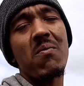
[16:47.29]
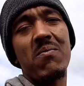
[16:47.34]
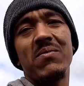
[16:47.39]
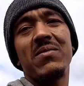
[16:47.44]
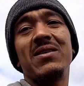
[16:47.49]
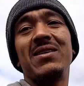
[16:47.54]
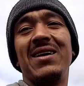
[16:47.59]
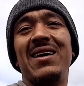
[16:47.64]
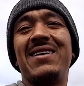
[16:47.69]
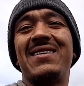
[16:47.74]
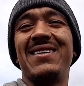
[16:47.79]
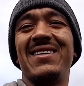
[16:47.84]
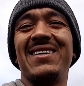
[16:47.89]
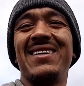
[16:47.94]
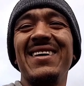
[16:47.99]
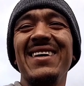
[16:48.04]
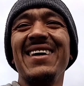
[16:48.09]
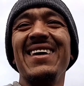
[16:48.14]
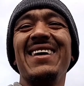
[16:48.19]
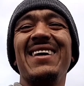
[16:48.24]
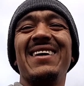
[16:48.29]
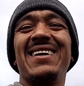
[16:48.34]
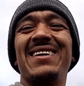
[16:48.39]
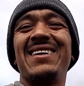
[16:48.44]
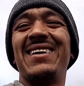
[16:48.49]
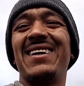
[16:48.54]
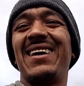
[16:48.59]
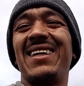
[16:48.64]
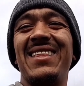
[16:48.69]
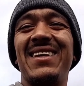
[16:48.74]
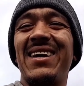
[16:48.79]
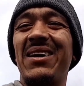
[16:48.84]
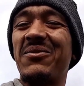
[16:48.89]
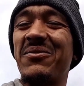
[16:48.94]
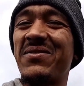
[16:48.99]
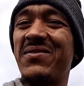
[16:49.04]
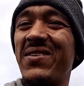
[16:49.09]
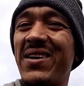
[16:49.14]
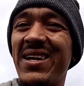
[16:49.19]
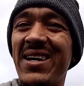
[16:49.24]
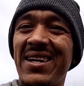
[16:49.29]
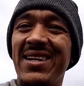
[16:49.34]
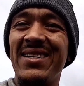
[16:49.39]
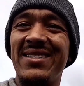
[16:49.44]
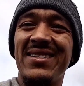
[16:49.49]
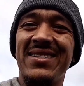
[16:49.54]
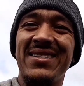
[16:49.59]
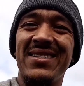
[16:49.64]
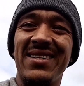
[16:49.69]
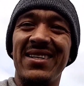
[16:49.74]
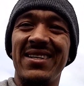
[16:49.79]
I think it was very unnecessary.